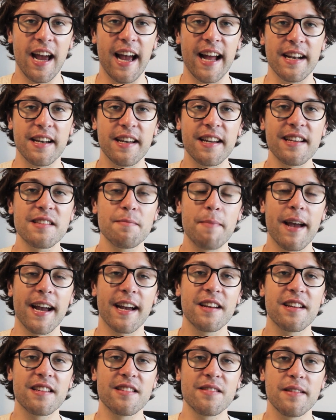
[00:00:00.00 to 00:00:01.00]
and this
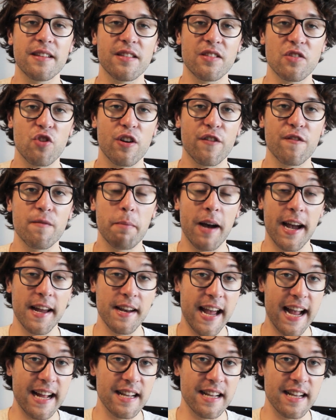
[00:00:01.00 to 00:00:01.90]
mechanism is driven by an